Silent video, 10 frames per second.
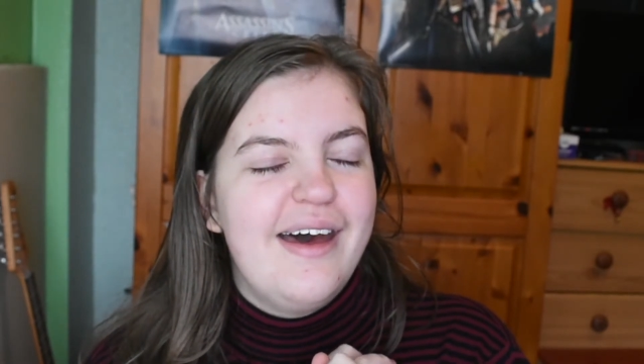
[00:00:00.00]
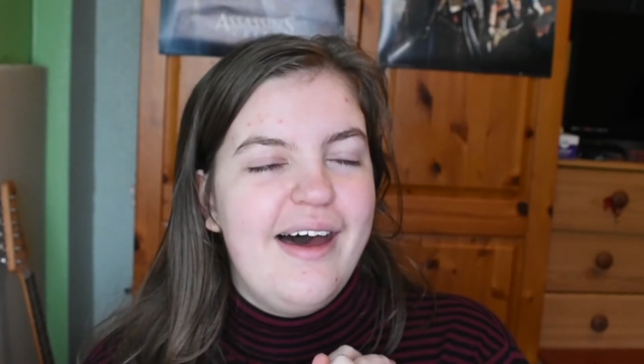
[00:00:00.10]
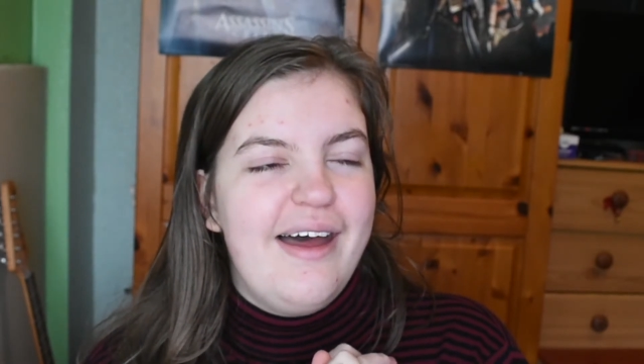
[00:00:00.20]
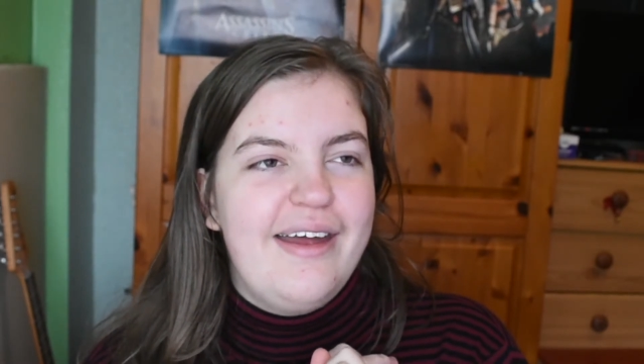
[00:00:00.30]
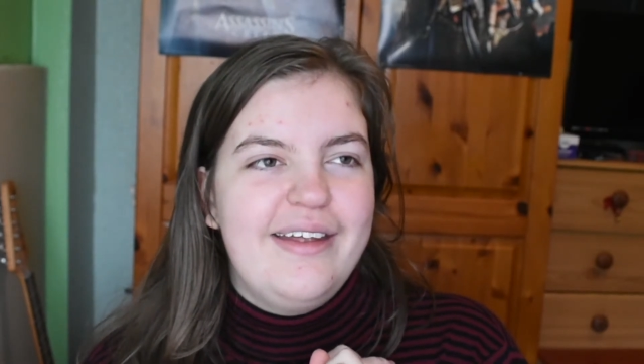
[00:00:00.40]

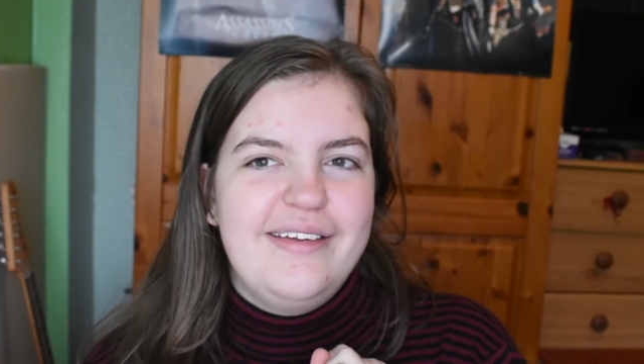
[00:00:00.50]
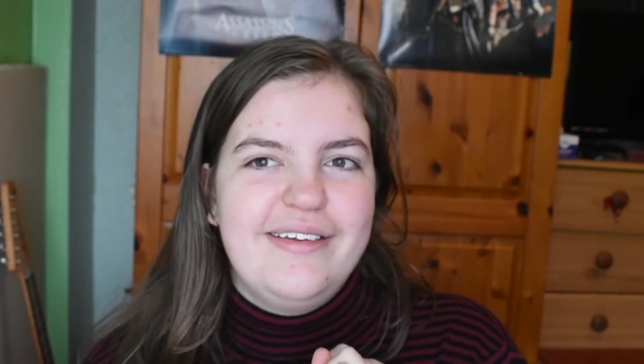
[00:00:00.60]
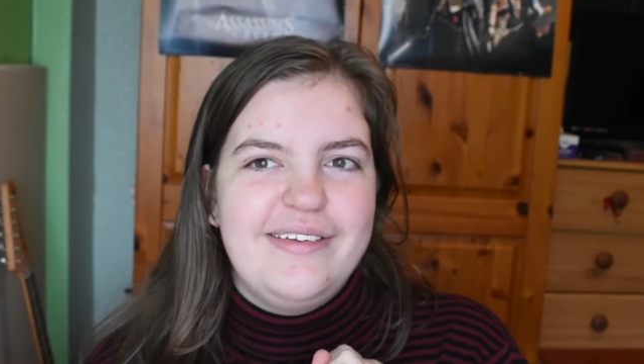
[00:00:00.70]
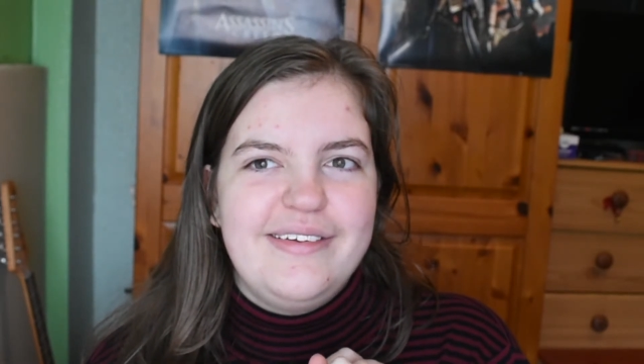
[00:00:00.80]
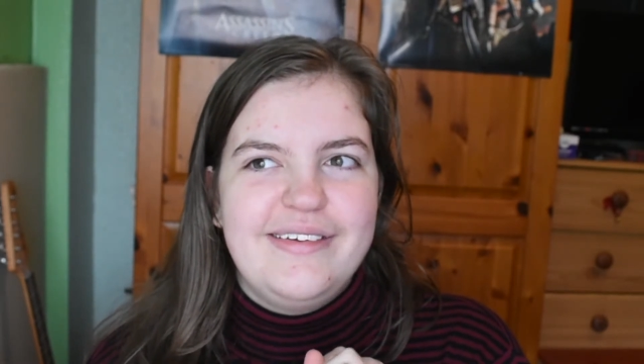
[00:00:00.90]

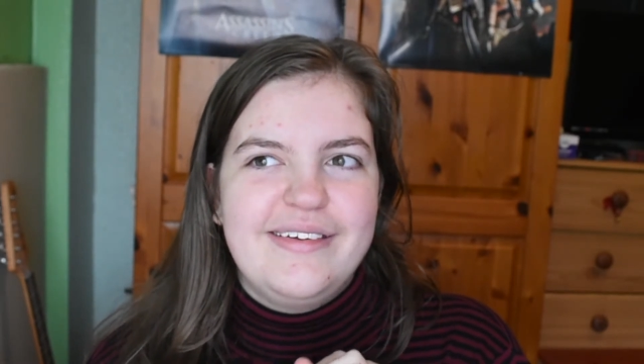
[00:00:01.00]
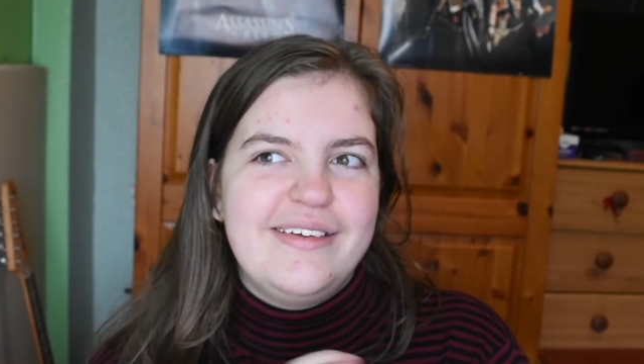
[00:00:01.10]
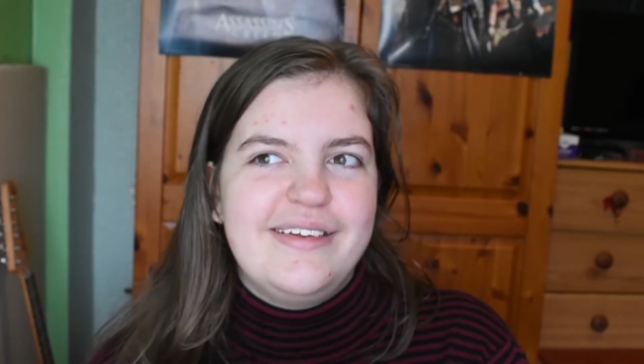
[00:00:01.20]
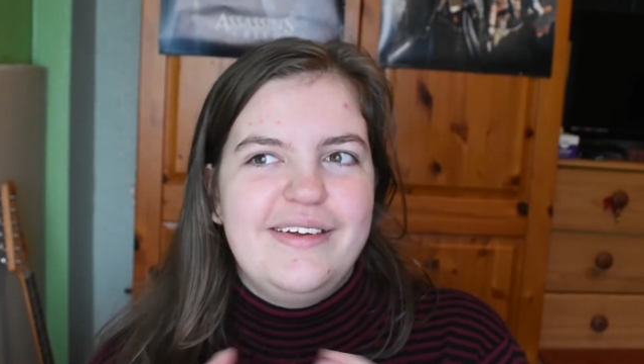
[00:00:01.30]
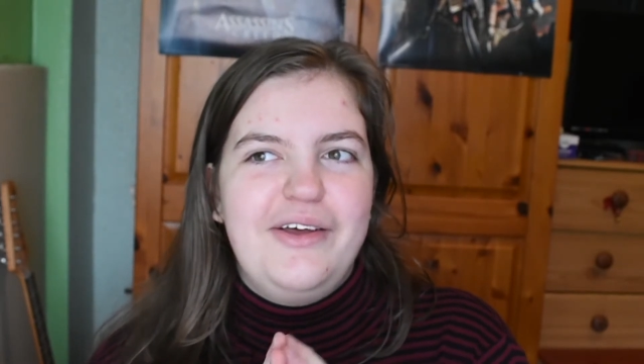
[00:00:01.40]
And
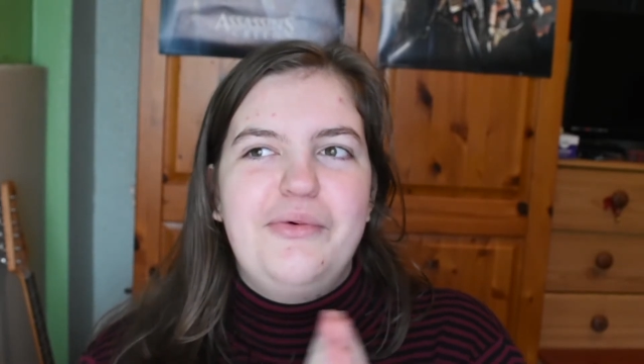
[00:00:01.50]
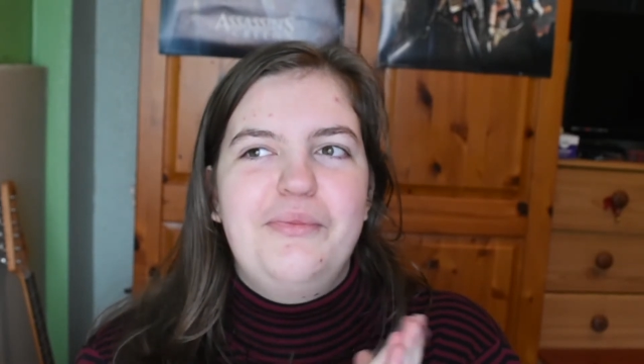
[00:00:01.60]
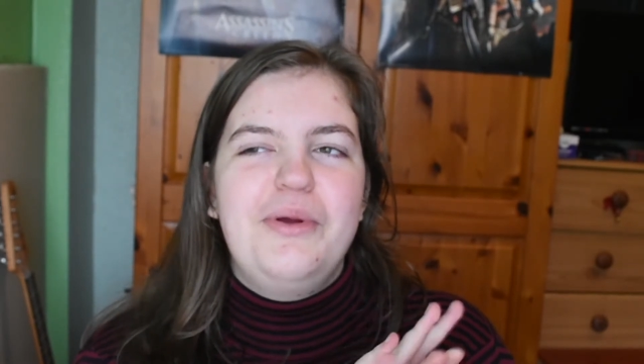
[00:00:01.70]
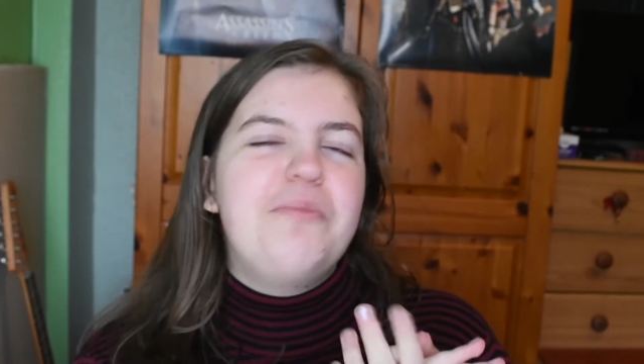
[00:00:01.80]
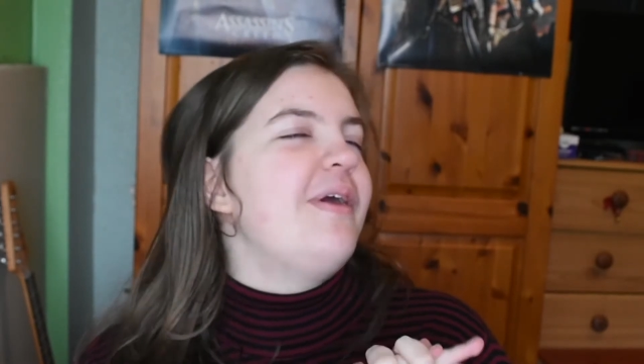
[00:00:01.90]
it
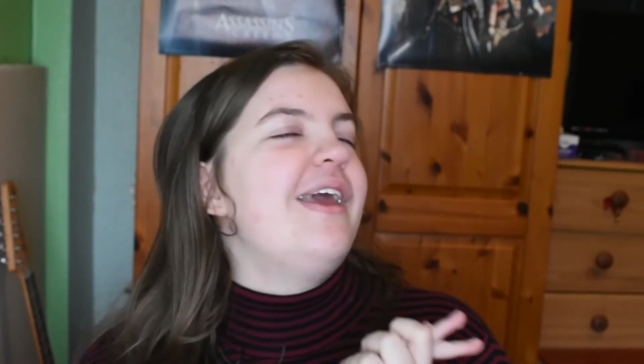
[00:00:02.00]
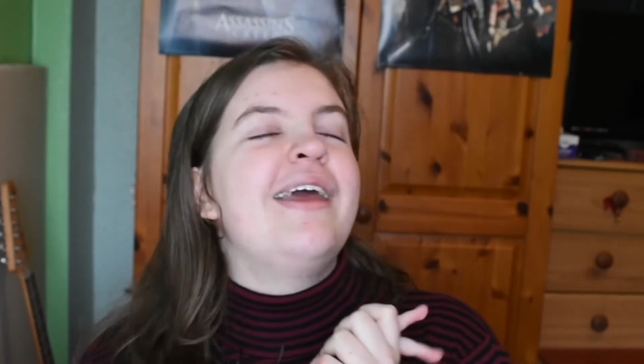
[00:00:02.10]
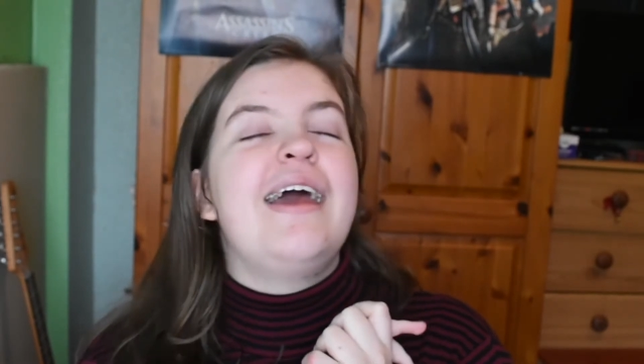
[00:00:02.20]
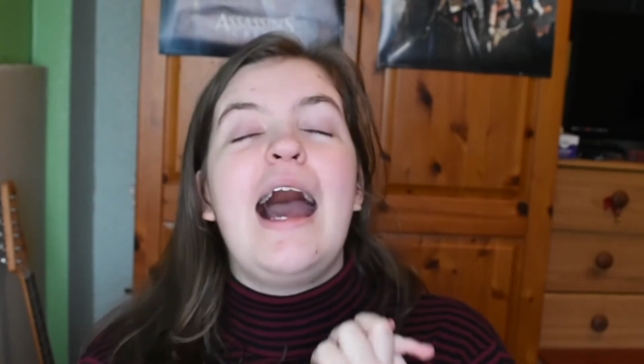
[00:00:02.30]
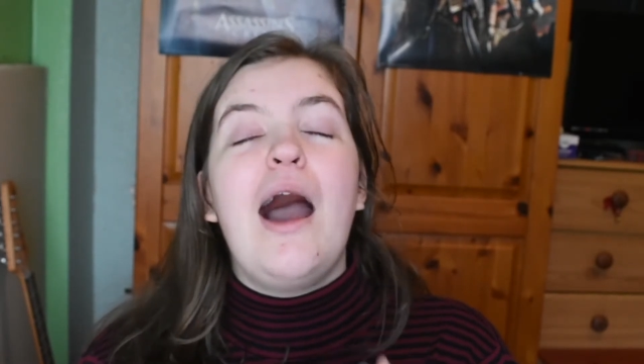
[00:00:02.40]
would be
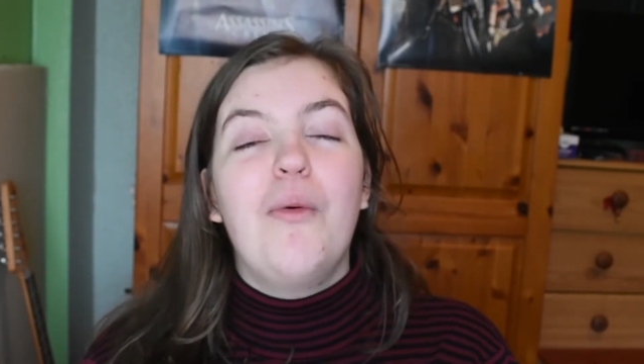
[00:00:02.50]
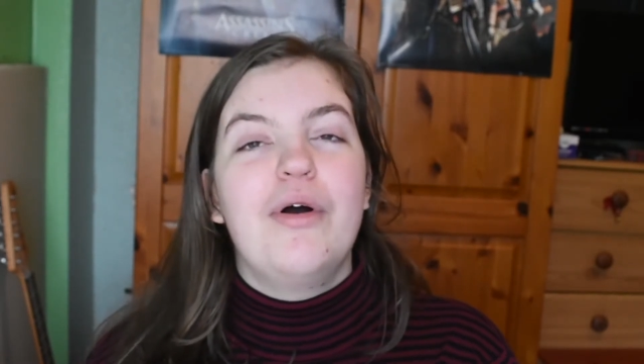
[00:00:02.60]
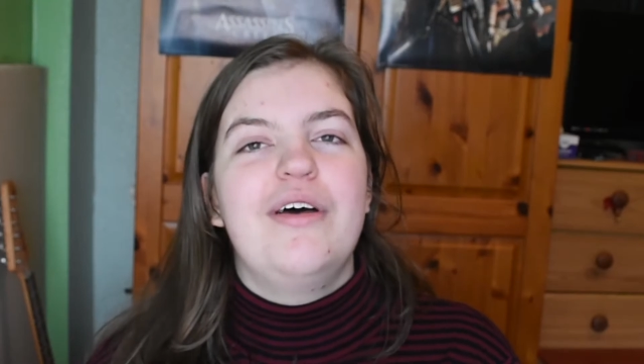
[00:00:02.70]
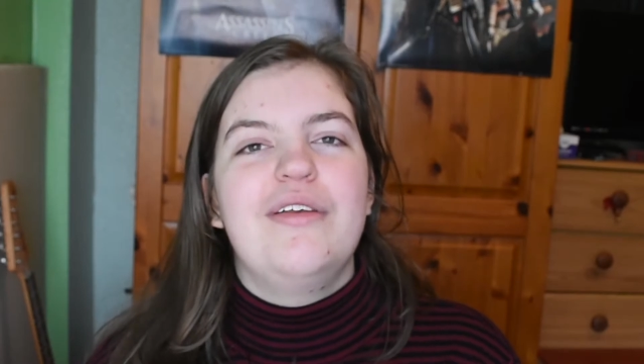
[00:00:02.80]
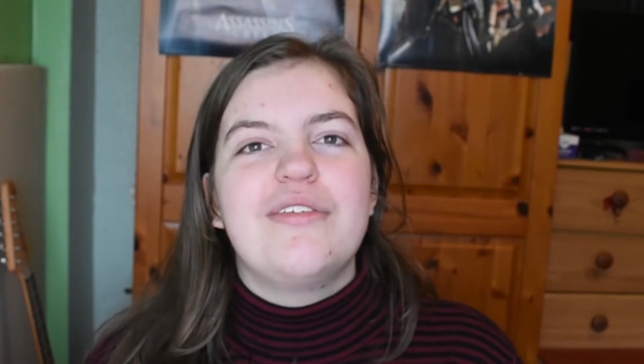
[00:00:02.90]
here
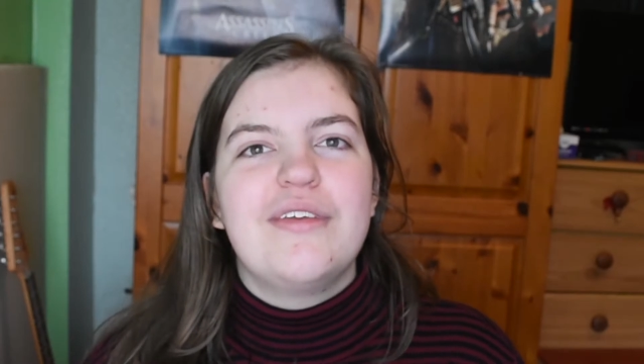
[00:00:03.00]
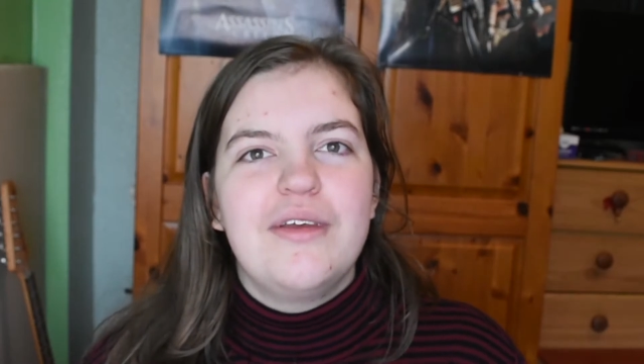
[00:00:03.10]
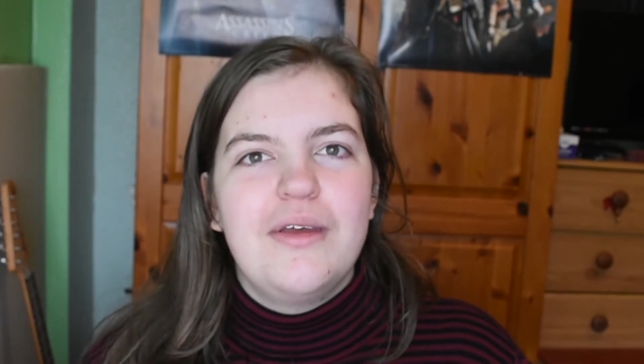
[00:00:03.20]
hours